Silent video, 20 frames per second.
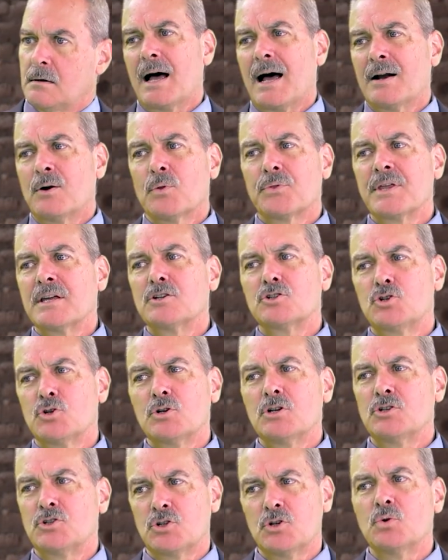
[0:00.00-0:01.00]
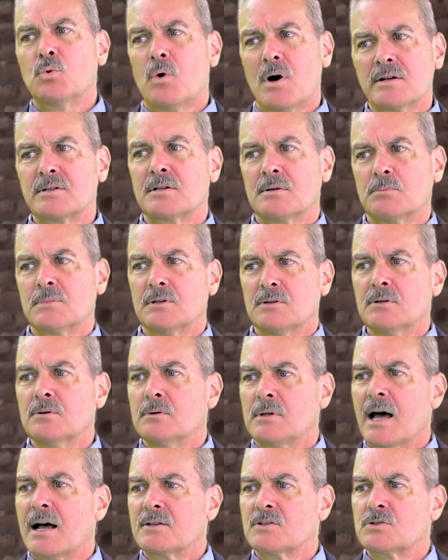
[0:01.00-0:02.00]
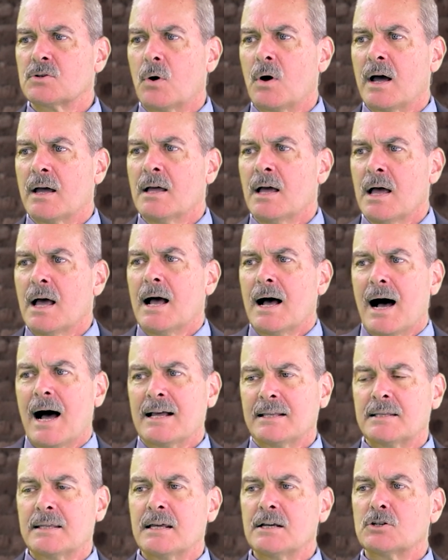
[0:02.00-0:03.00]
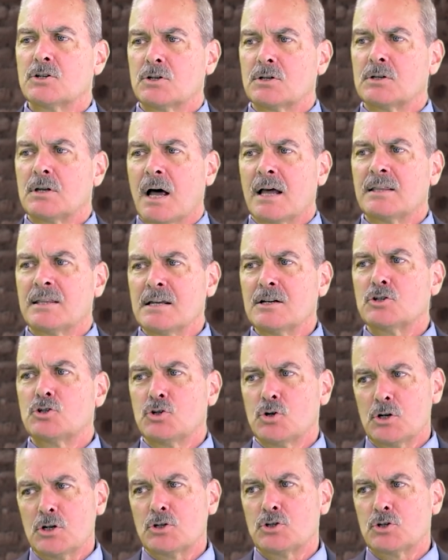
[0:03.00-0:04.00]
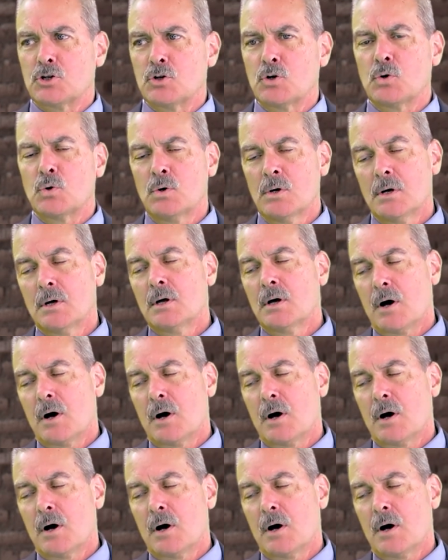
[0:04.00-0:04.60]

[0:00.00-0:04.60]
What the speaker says: I don't think Judy Chu wants him to do that, so I think Judy Chu,